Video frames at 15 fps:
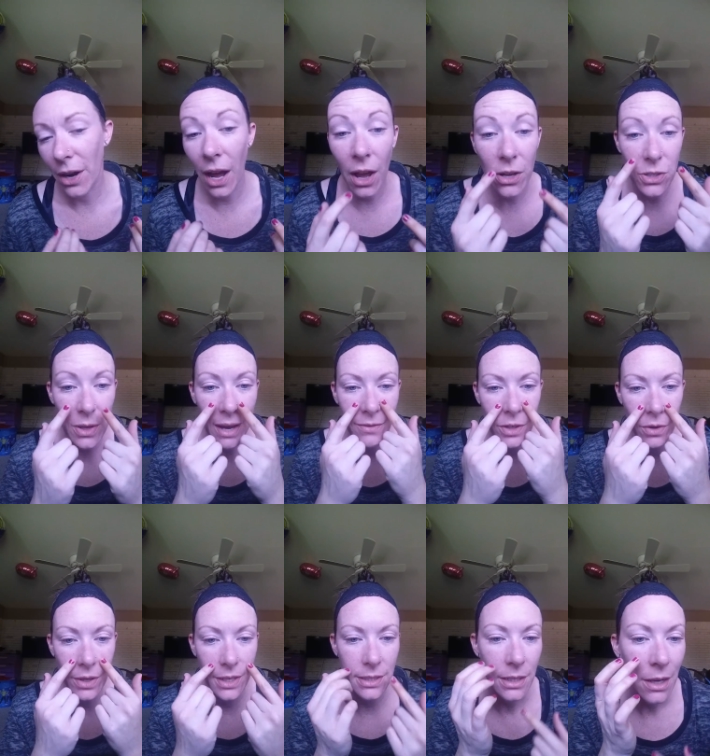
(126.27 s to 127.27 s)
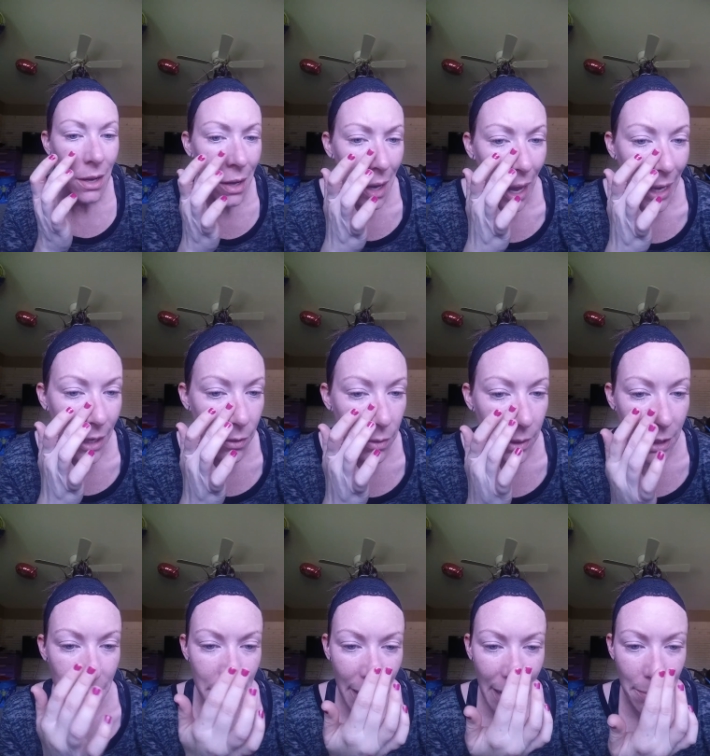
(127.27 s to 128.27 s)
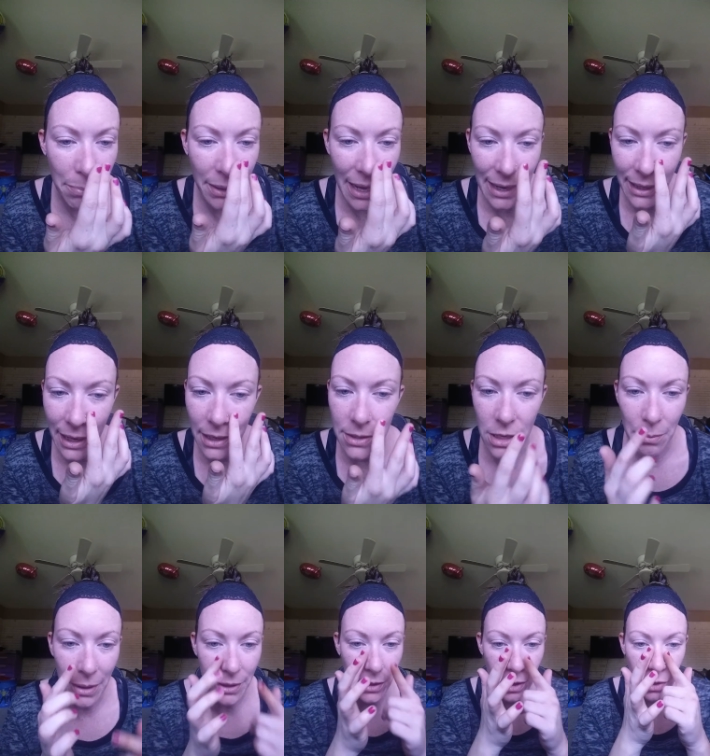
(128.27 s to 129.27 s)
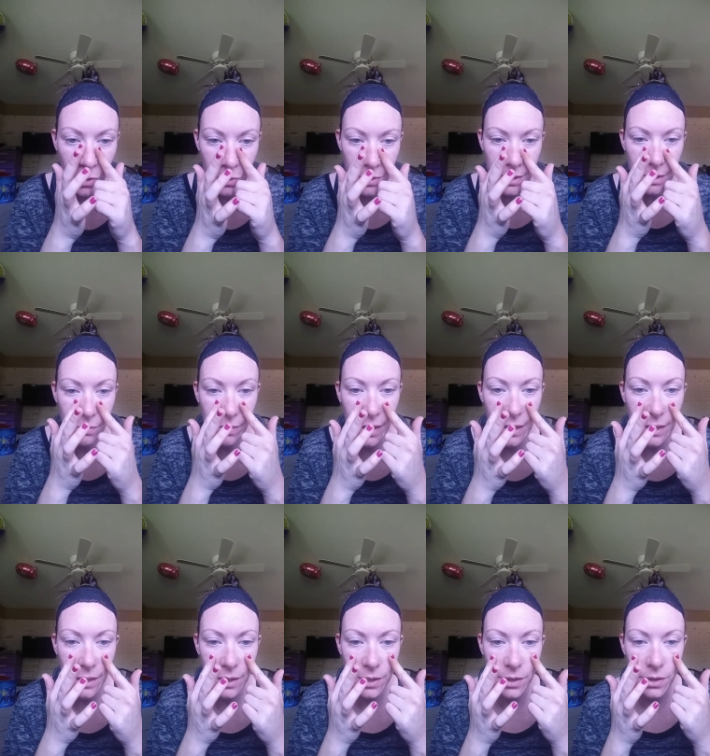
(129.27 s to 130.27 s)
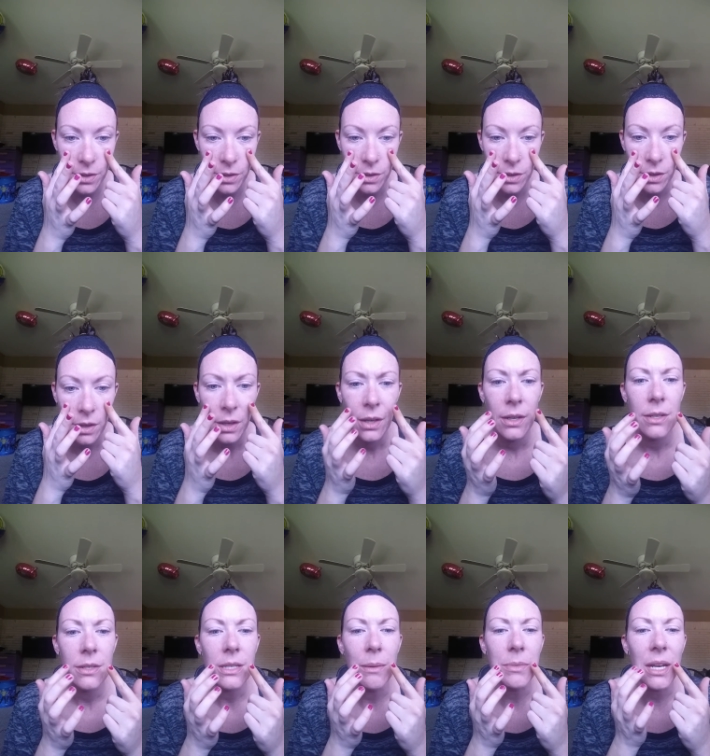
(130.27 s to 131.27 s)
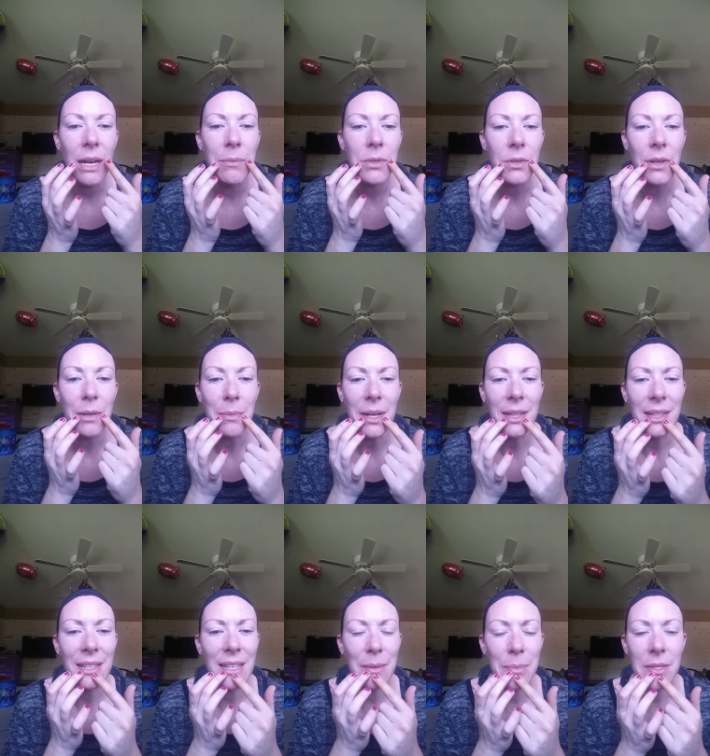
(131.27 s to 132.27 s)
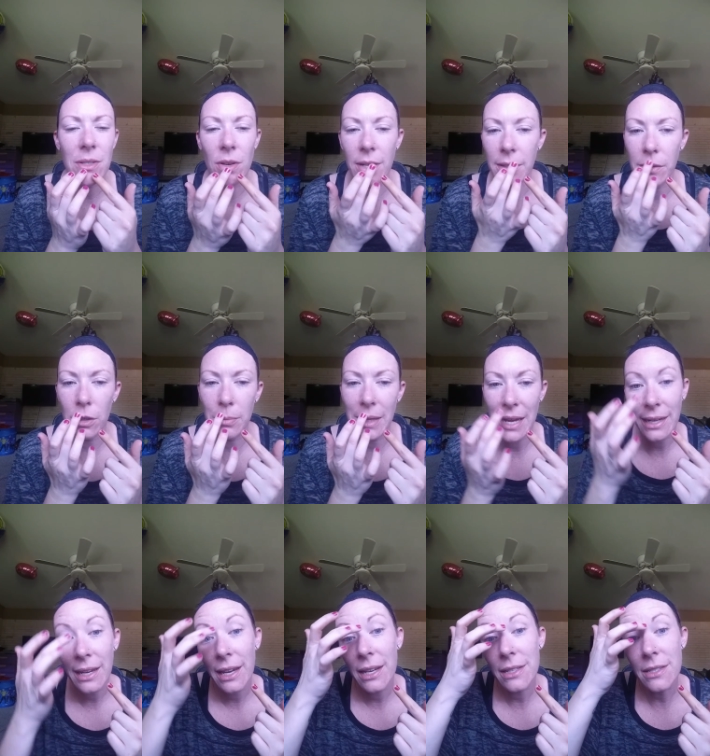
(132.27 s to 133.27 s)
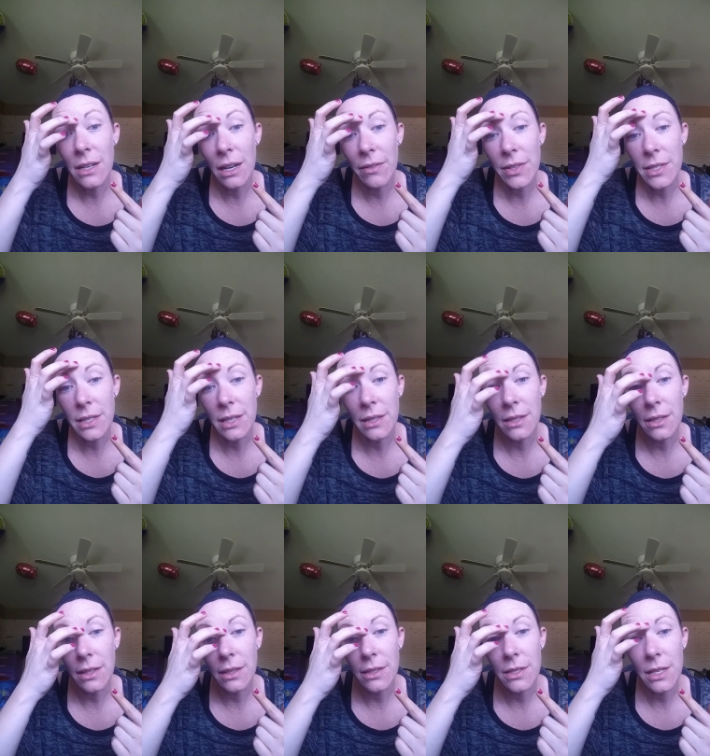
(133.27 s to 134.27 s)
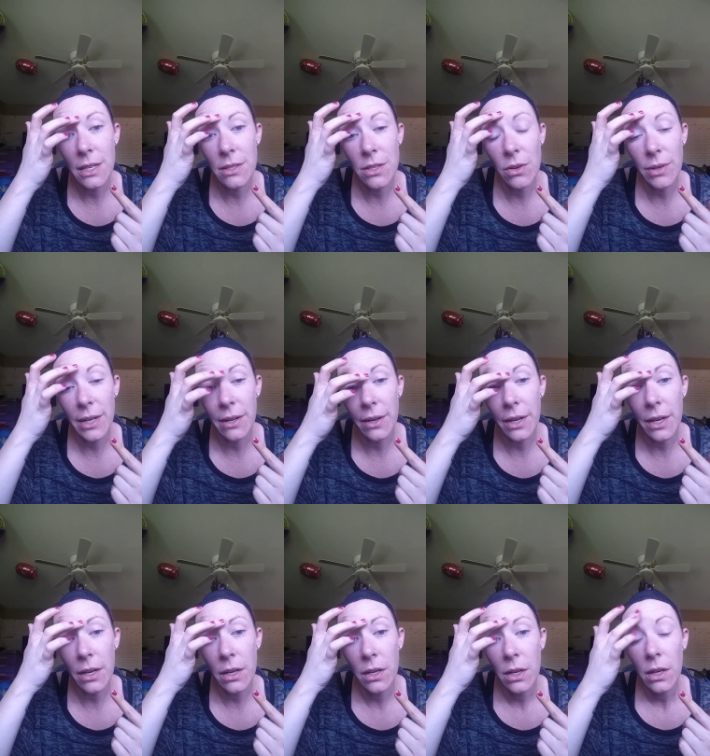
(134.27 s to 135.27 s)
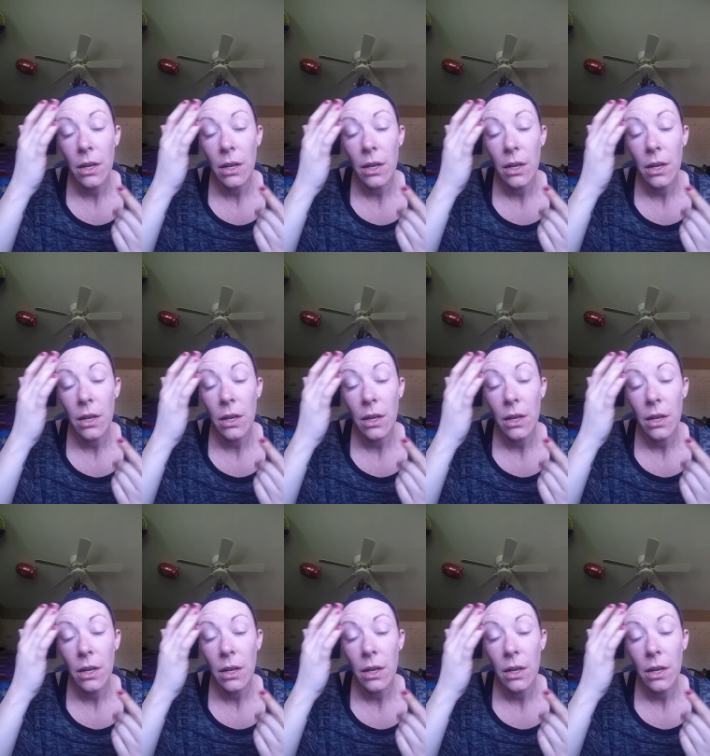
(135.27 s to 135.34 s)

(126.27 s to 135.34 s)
And I also have noticed I get really bad blackheads on my nose and right here. Sometimes around my lips I'll get little blackheads, and obviously in the T-zone area.